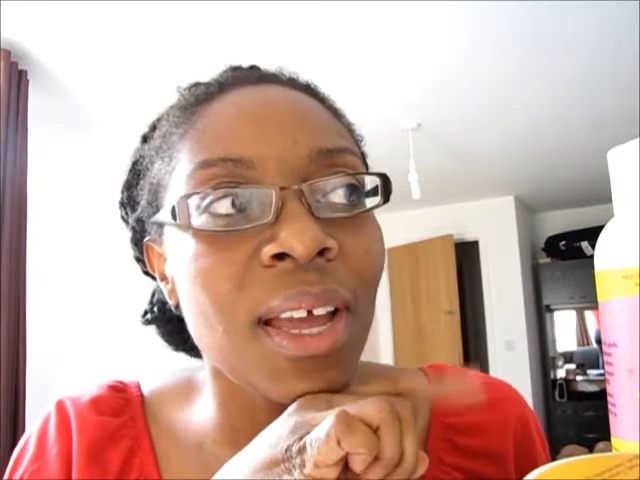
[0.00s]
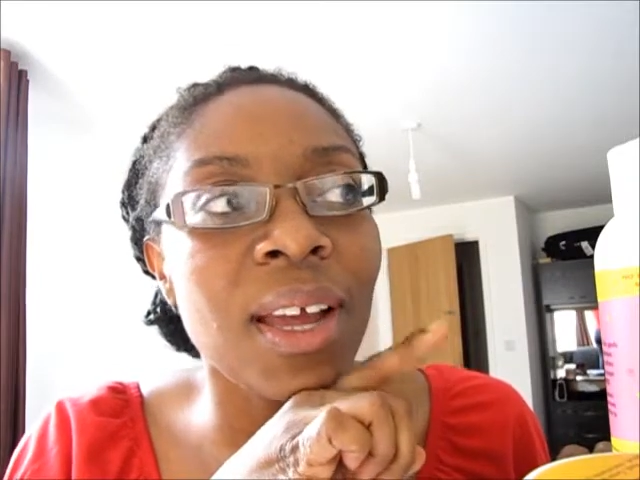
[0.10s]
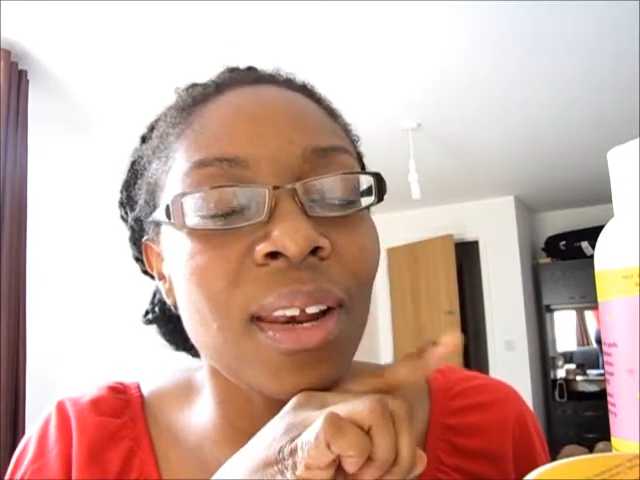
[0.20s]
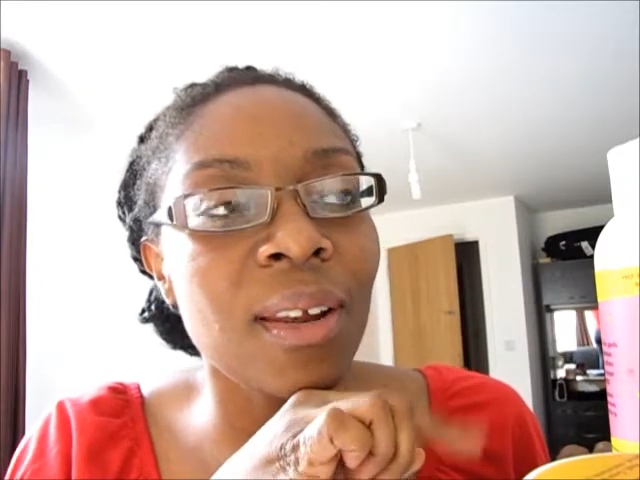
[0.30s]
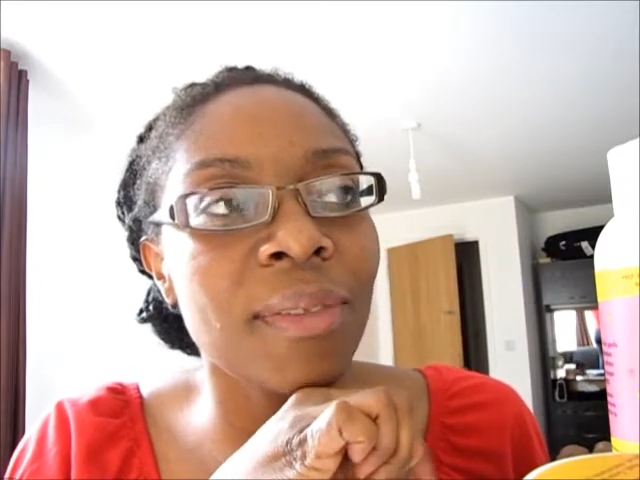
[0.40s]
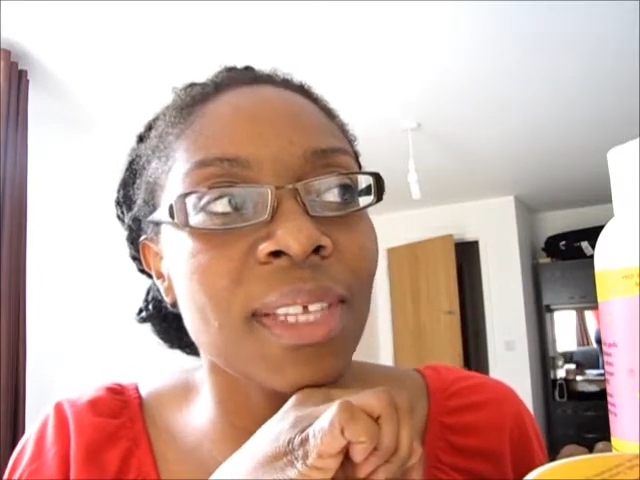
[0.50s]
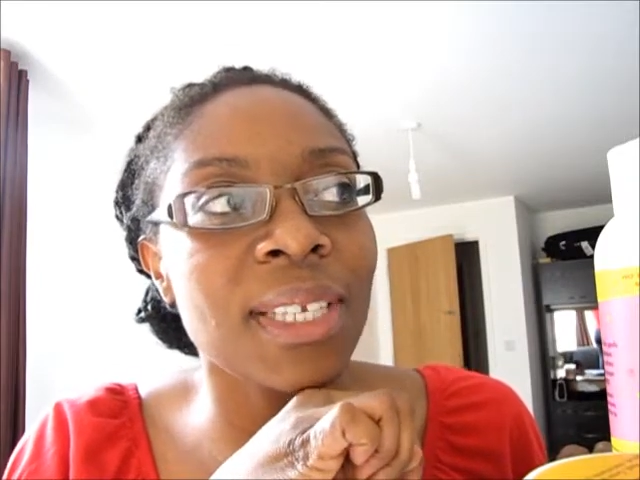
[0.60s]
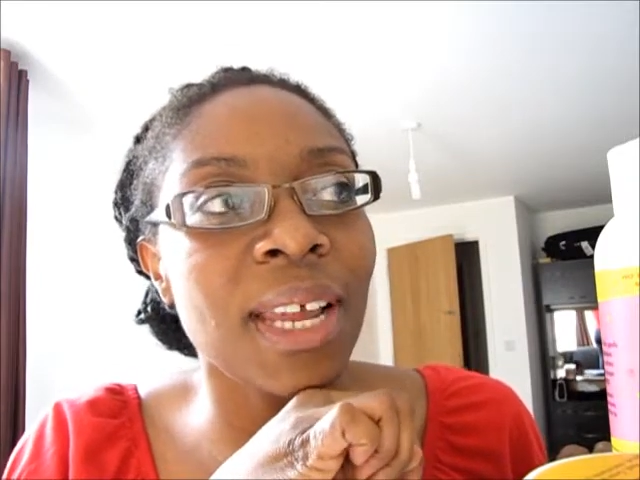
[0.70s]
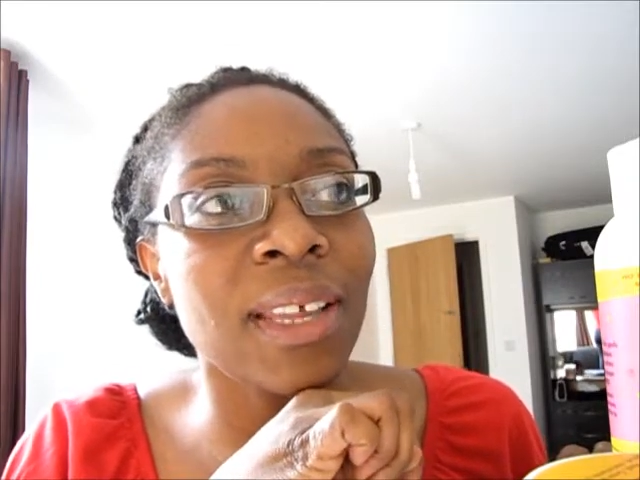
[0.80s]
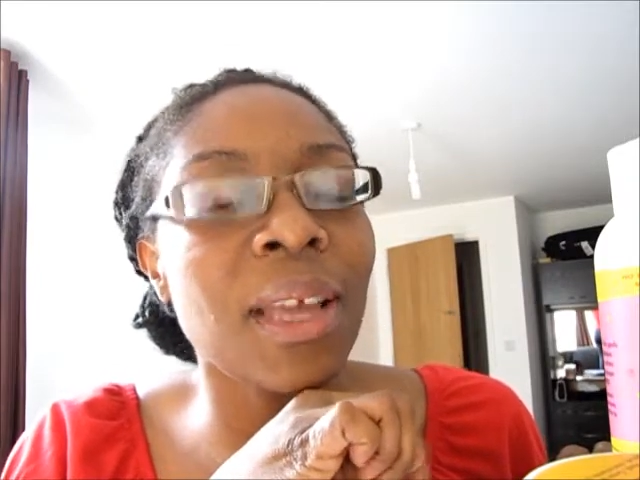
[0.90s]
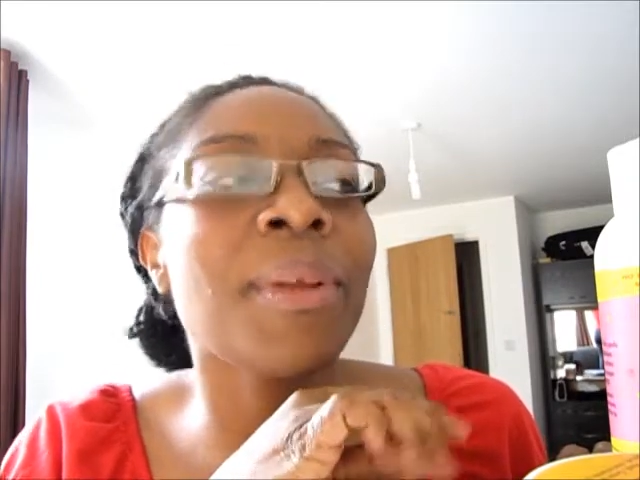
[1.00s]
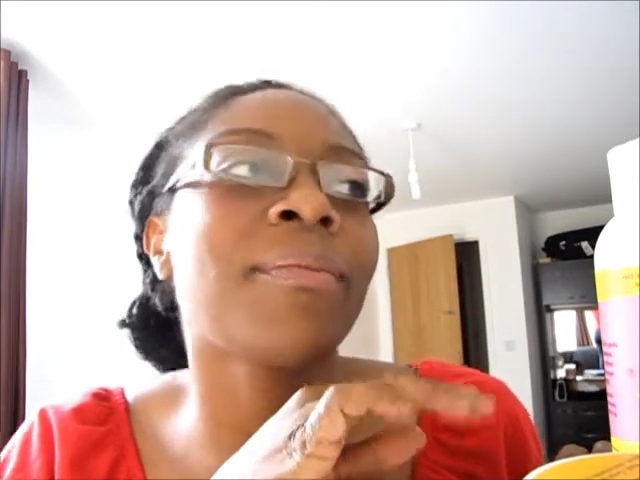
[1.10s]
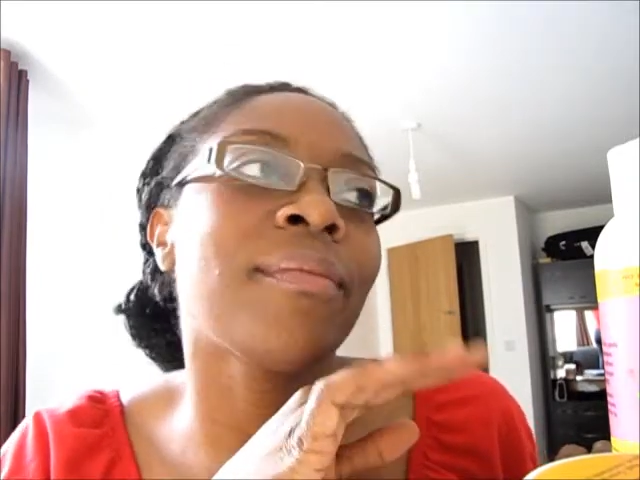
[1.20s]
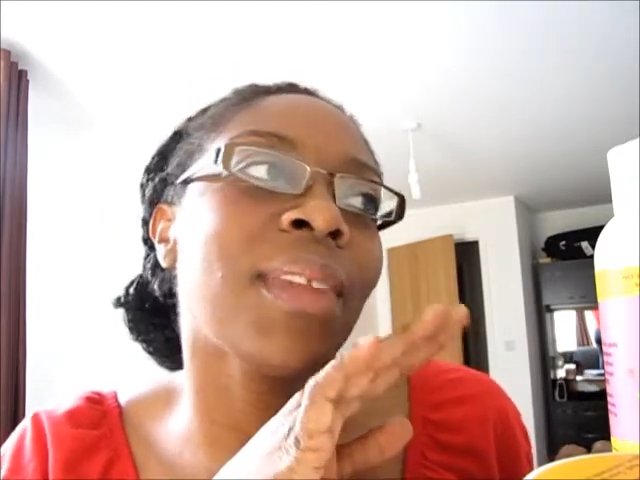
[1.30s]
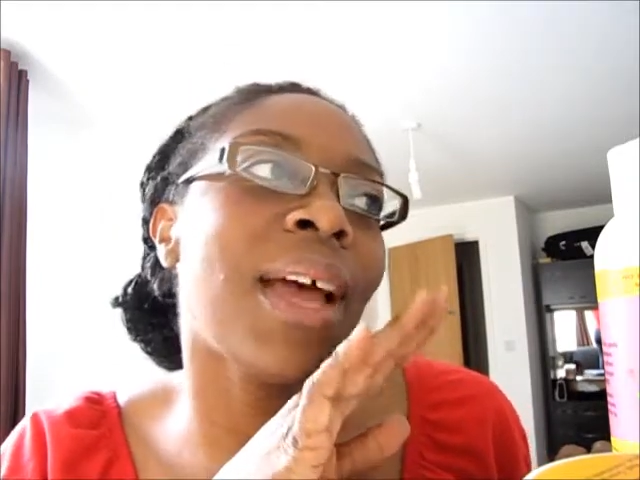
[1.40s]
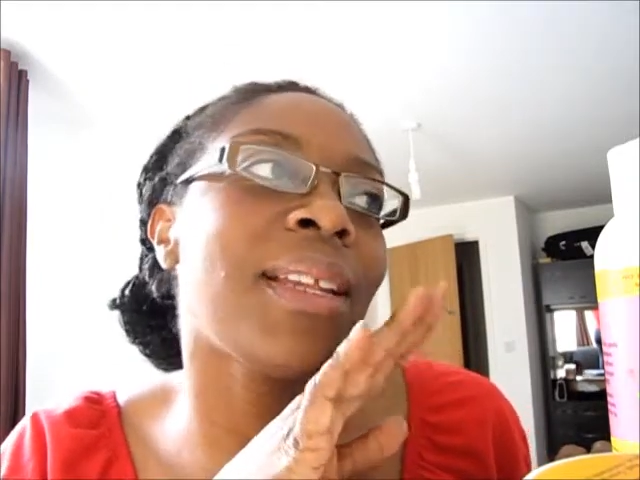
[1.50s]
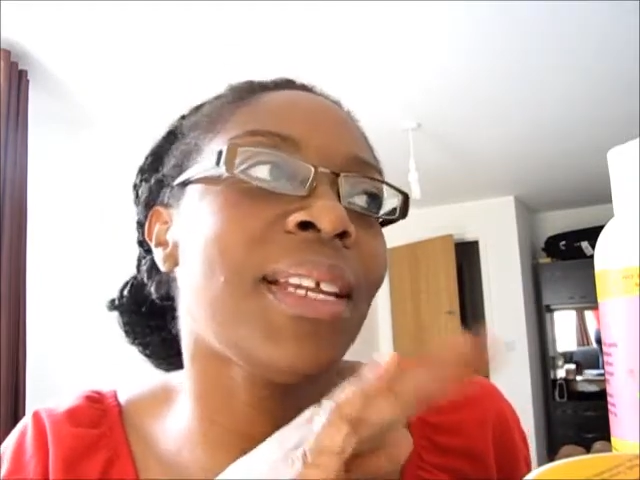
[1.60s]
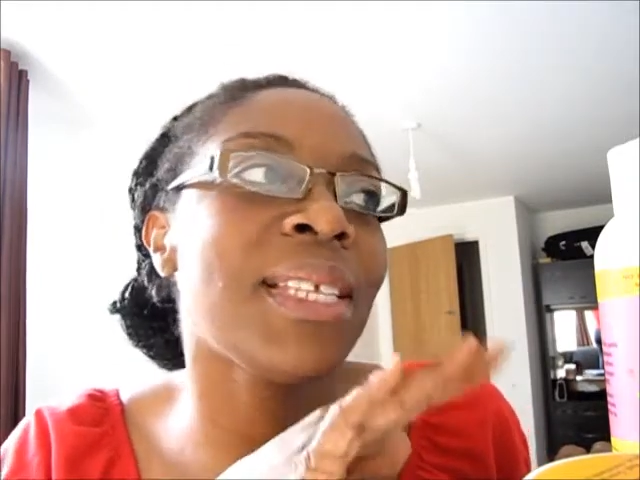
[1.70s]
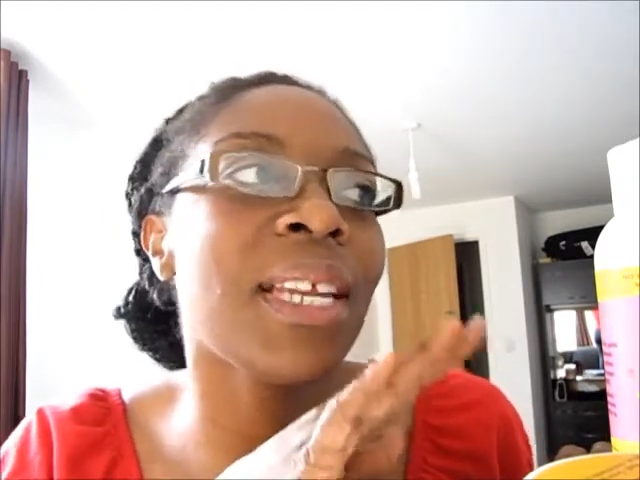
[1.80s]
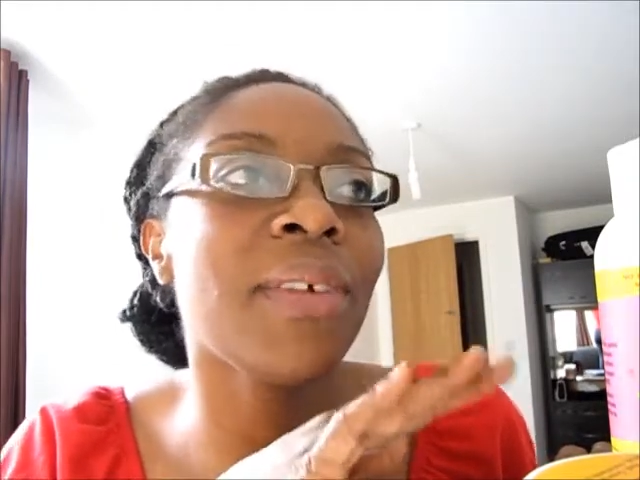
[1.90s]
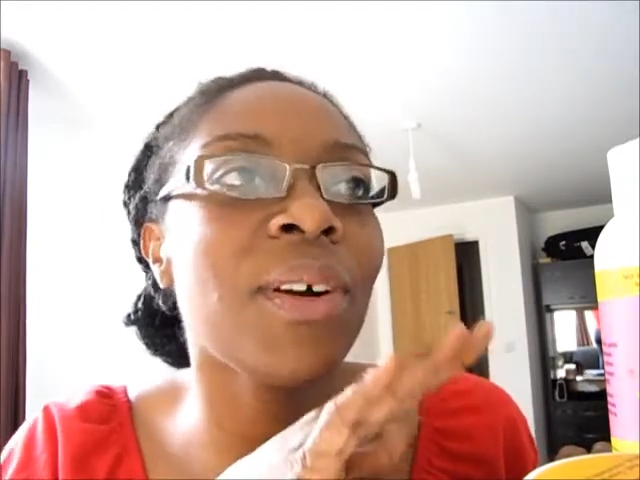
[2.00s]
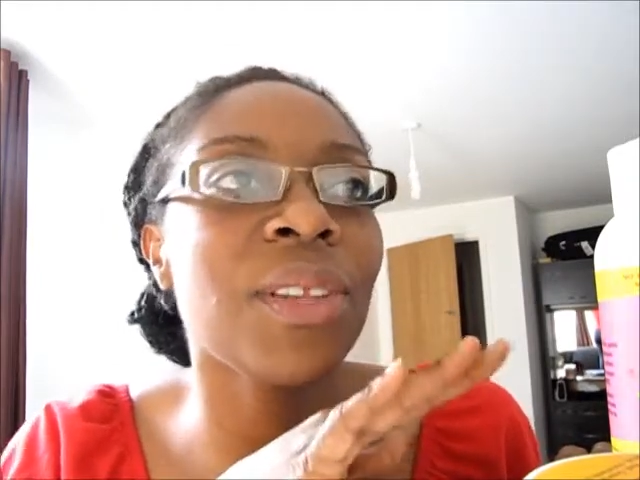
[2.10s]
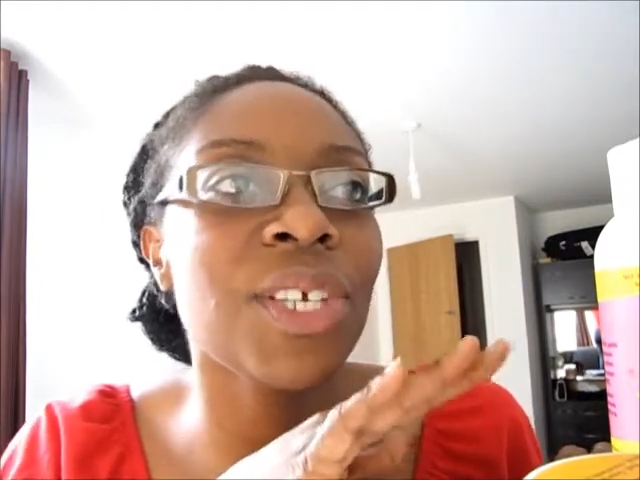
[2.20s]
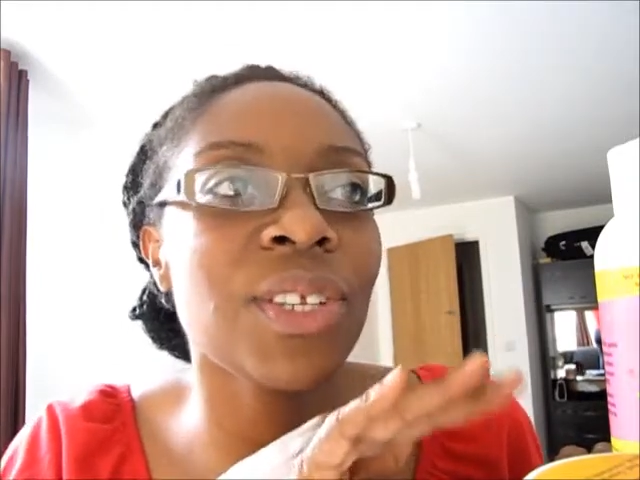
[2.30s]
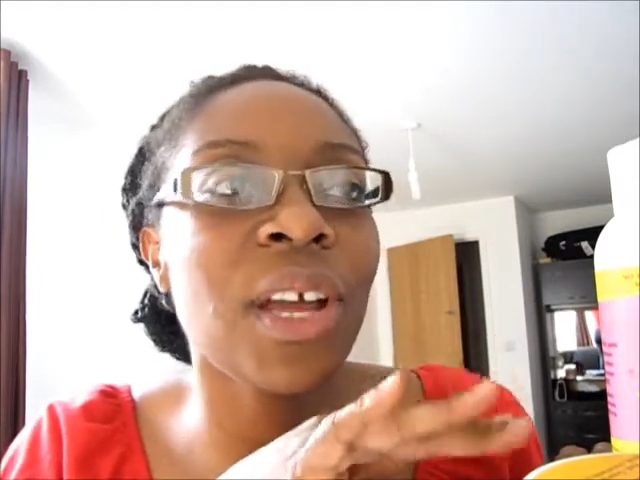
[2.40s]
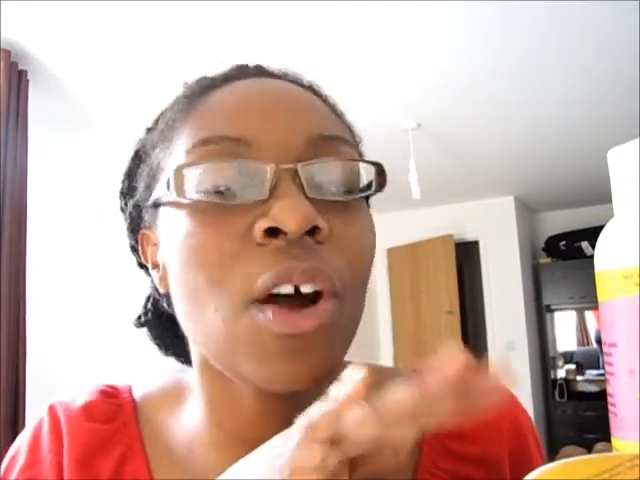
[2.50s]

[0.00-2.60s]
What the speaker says: I love this line. I mean, at least the leave-in conditioner.